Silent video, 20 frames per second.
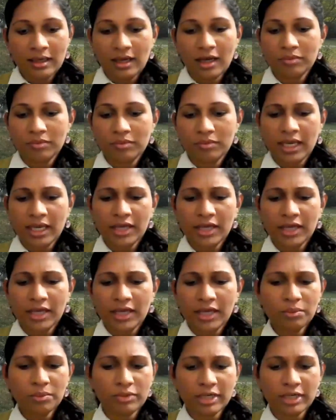
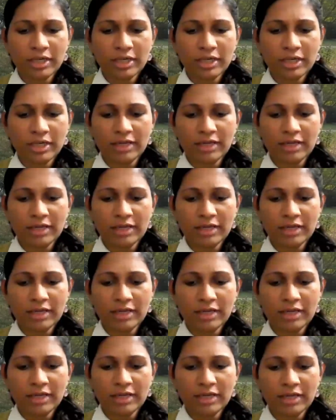Can you briefly
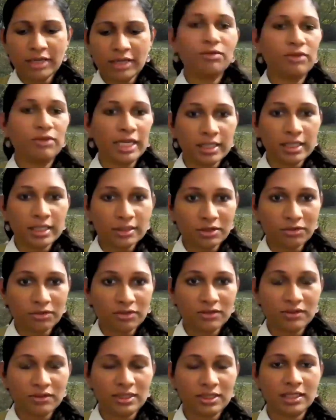share the main
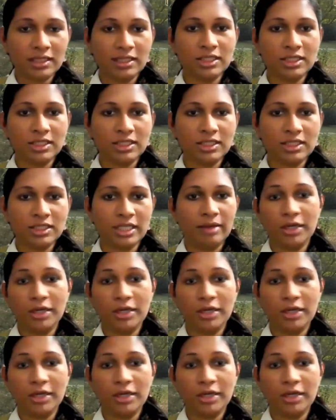findings of this research?